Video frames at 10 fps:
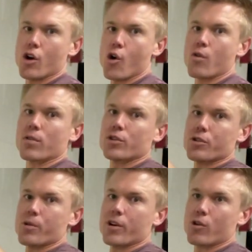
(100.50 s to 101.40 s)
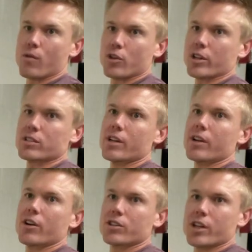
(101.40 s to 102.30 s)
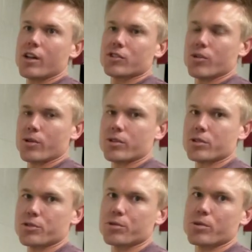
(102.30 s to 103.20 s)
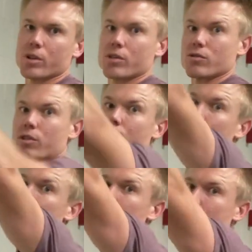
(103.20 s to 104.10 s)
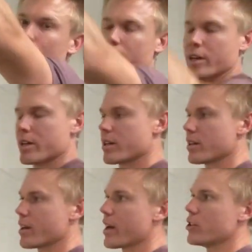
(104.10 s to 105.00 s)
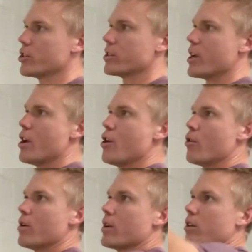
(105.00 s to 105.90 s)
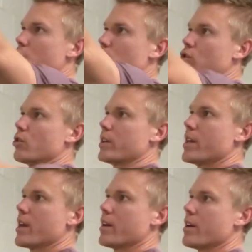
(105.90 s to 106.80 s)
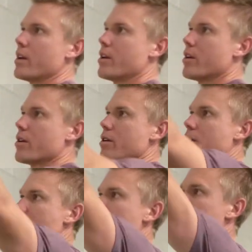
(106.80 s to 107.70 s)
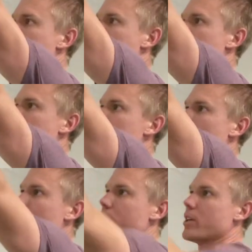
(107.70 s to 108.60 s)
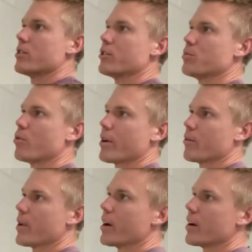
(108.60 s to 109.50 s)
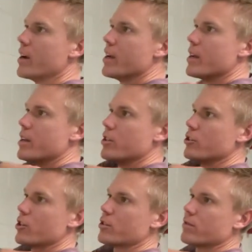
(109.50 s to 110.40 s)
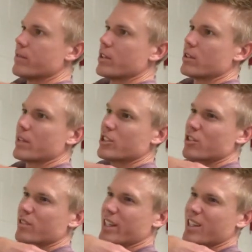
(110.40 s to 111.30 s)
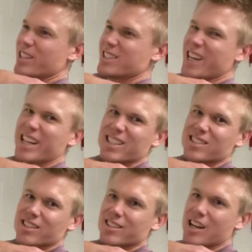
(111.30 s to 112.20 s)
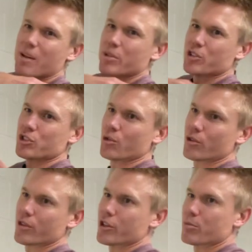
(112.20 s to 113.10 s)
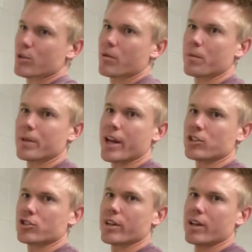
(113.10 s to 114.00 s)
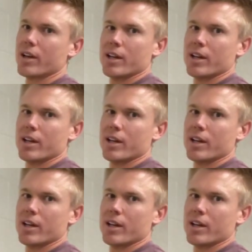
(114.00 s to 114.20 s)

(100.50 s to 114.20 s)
overdo it or overextend ourselves in order to really reach. Okay, it's just controlling it through a decent range of motion. You get to this point where you start to feel a lot like tightness in the top of your shoulder, then you're probably actually